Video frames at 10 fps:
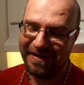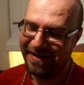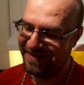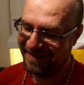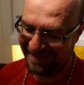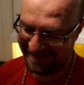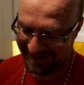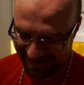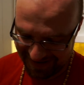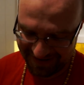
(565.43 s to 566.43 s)
I
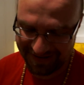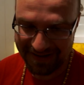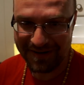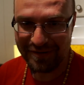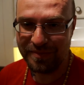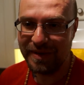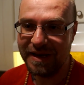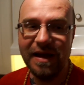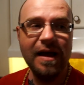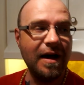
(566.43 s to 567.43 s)
gotta go to
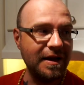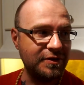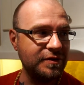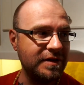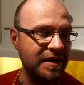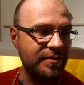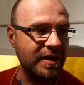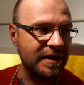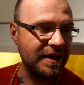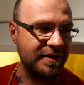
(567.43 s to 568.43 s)
bed. I told Liam
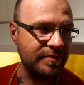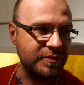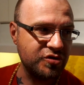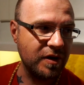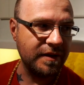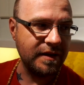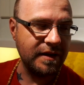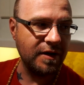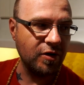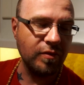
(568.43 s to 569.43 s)
I'd let him try
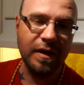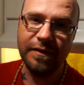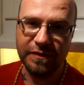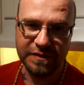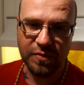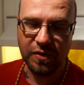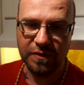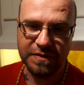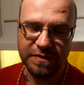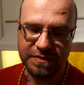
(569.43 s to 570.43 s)
the air rifle
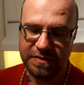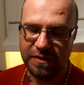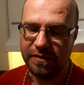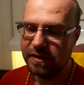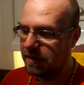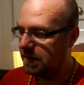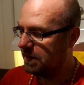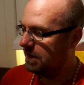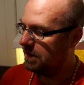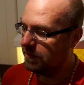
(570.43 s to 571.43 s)
tomorrow too, so
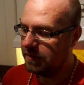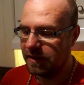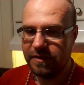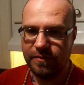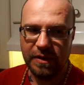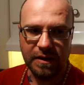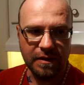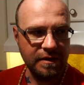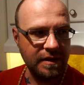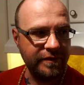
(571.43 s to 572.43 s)
we'll let him
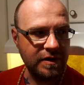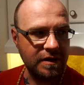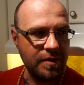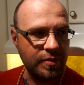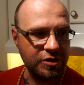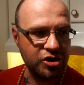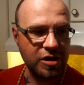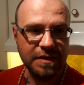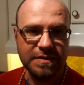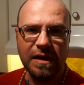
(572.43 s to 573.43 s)
uh, give it a couple of
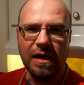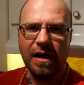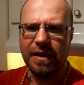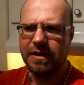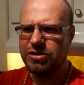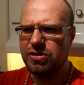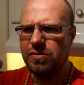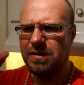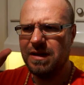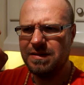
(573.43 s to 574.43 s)
shots. I gotta
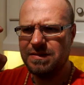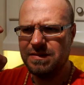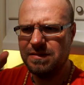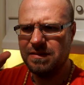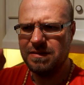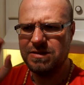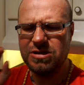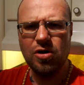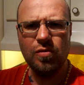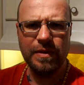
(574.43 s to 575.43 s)
tune that the
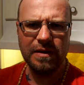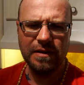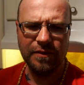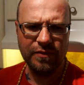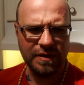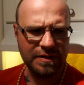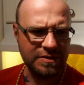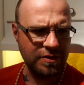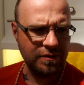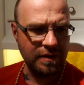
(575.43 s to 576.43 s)
scope in and everything,
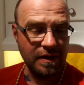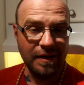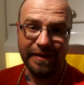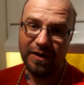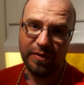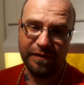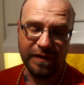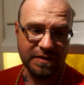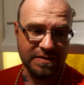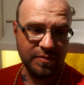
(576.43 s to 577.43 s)
so that'll be
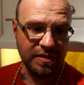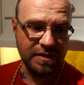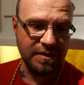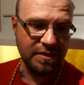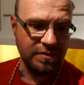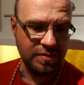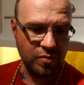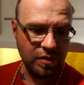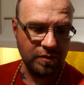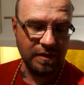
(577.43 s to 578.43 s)
fun. Something to do
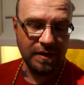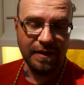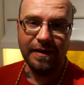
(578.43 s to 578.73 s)
tomorrow.